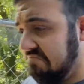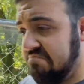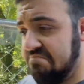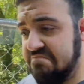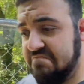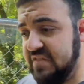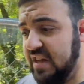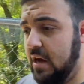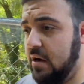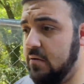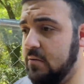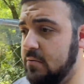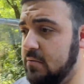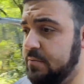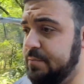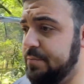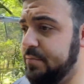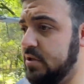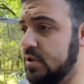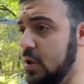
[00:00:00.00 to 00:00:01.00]
you know,
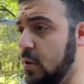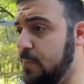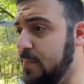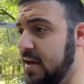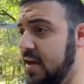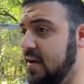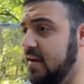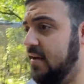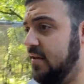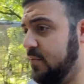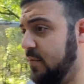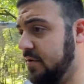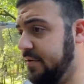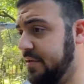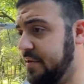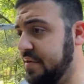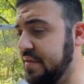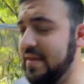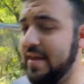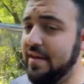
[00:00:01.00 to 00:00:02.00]
so be it. It's one of
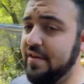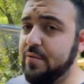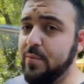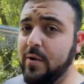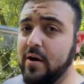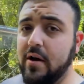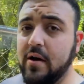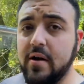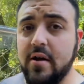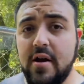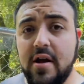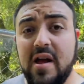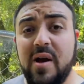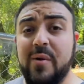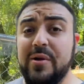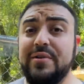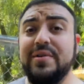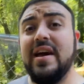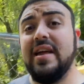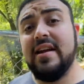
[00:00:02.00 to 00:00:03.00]
those things where
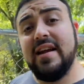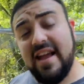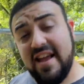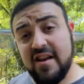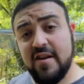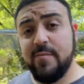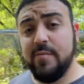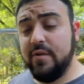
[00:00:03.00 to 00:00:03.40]
when you get an animal